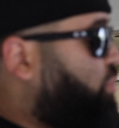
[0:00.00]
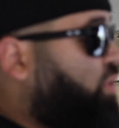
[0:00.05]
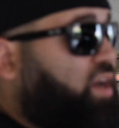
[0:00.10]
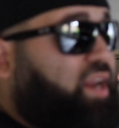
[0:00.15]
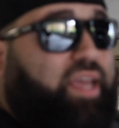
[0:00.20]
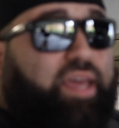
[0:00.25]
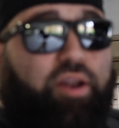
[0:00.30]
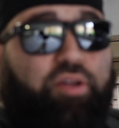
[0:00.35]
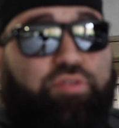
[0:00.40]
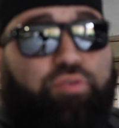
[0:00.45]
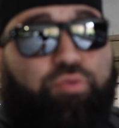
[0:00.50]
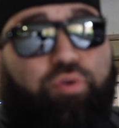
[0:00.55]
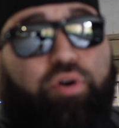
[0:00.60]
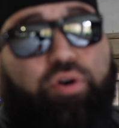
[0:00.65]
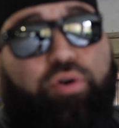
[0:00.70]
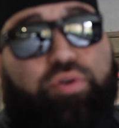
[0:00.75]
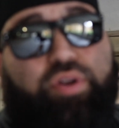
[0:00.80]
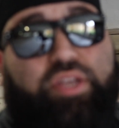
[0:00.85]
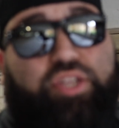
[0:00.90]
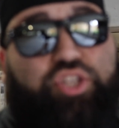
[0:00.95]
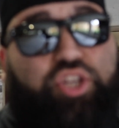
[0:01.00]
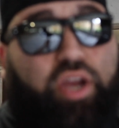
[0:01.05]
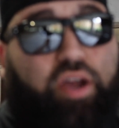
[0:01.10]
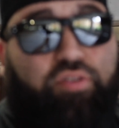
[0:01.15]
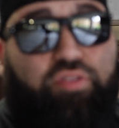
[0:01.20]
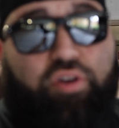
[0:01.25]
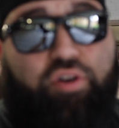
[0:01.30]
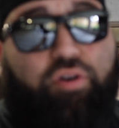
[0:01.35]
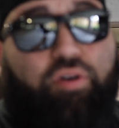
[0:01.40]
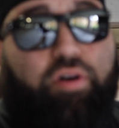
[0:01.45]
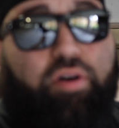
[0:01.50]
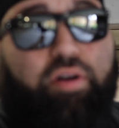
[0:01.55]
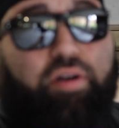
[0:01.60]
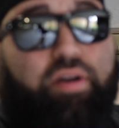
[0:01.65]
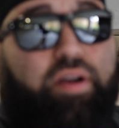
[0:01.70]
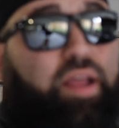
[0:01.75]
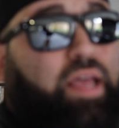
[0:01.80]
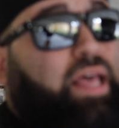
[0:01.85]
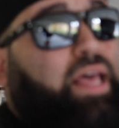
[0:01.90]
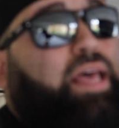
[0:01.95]
we're going to get on the road, check on the
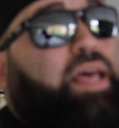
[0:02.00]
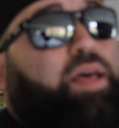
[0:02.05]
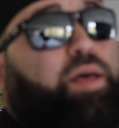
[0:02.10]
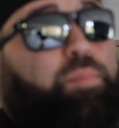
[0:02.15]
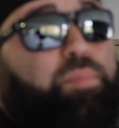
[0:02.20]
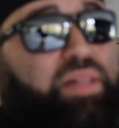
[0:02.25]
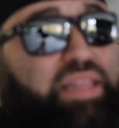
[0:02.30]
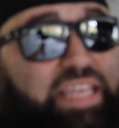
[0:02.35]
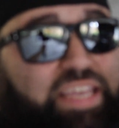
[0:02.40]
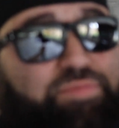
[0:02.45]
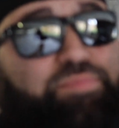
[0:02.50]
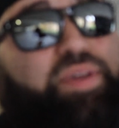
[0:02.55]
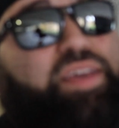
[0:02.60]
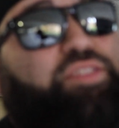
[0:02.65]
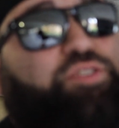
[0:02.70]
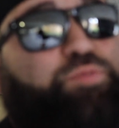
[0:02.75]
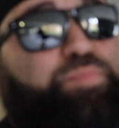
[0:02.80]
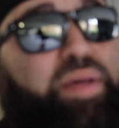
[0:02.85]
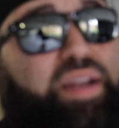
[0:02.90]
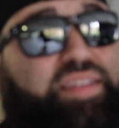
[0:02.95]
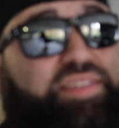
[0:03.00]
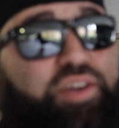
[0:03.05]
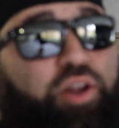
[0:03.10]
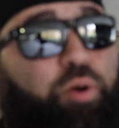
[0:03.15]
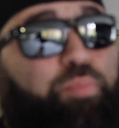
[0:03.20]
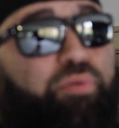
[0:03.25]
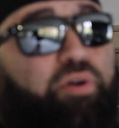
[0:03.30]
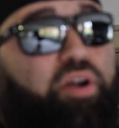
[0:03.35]
car. Believe me, there's been a ton of